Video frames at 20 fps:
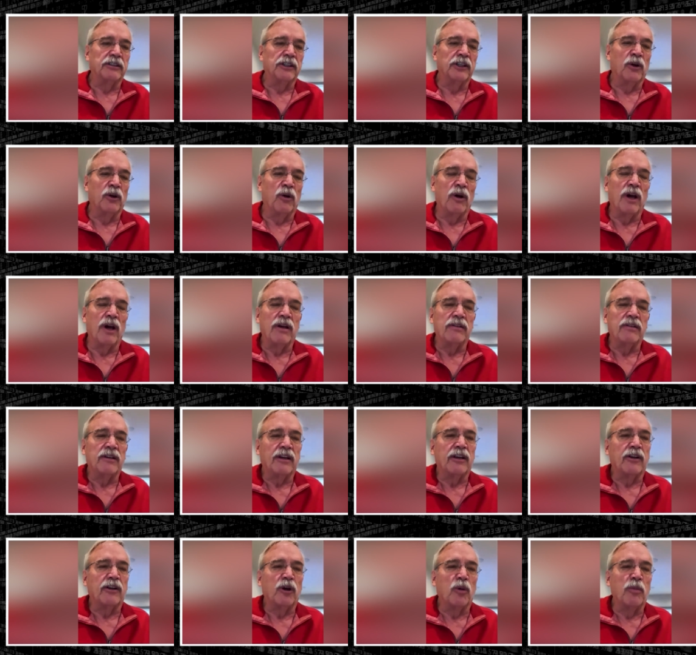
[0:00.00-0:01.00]

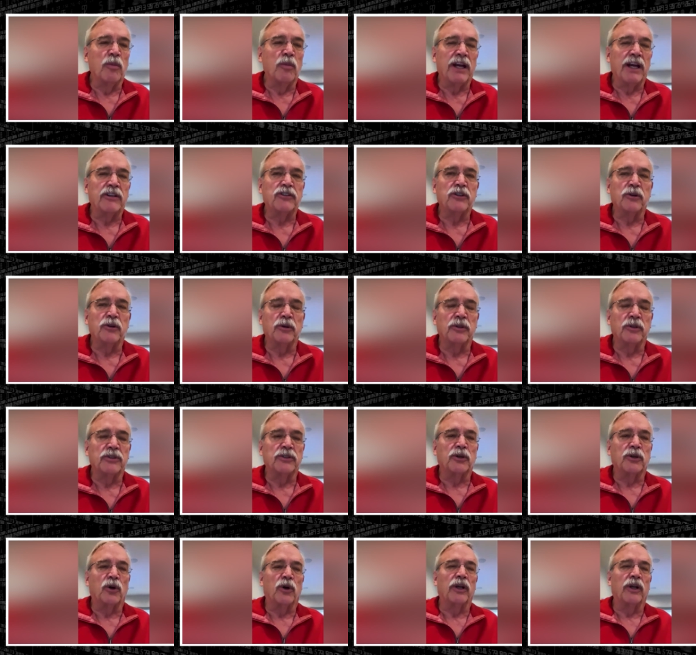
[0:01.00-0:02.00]
I go back to a
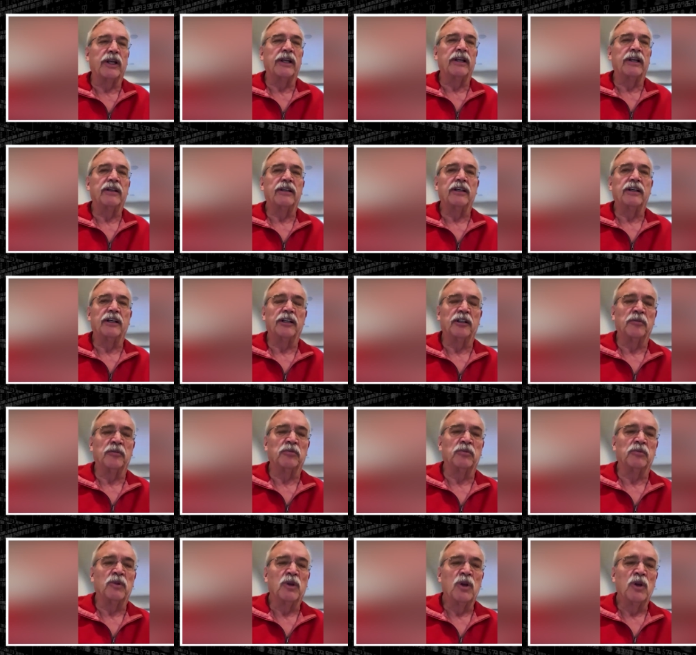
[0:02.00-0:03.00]
story
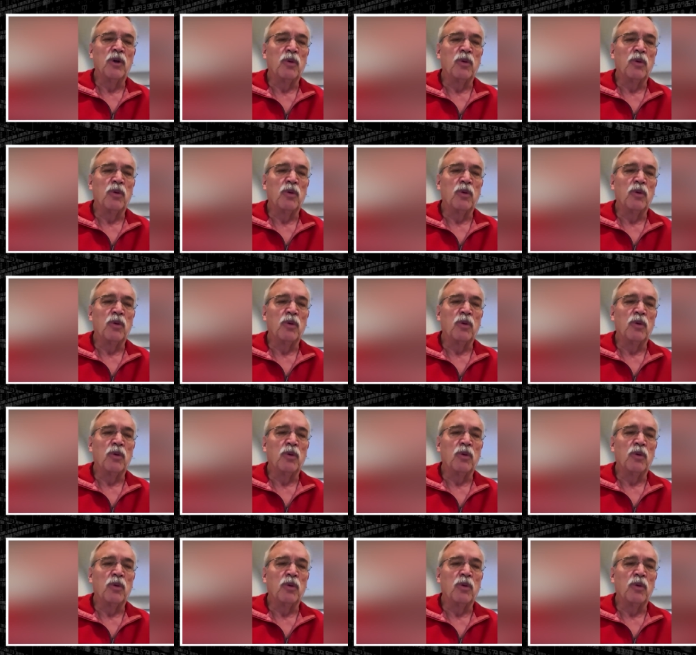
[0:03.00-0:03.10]
when